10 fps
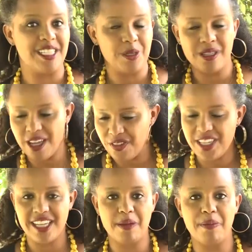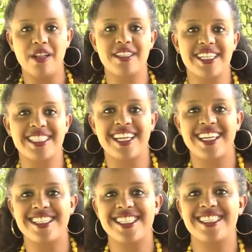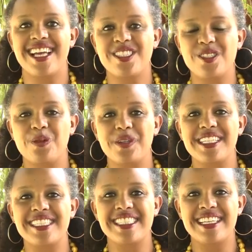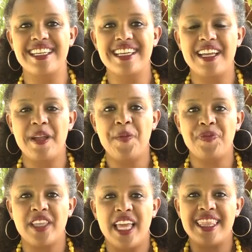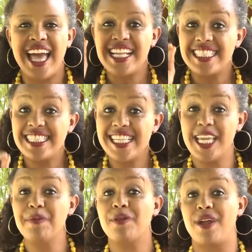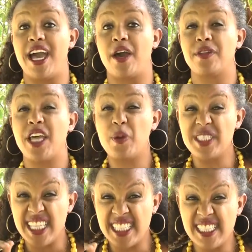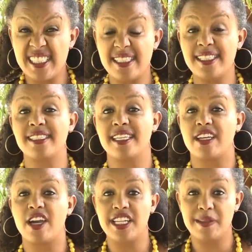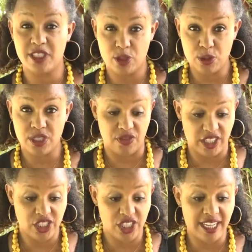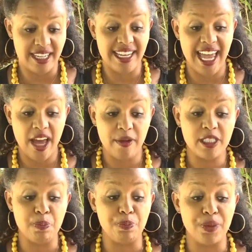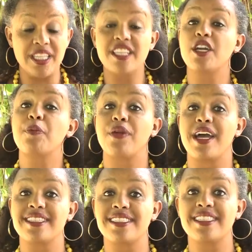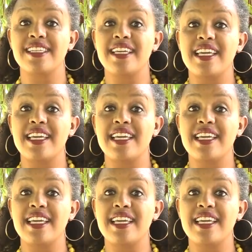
So a lot of Kenyan politics, I guess, these last 2 weeks. That same crowd that was insisting on his crucifixion now is beating their breast.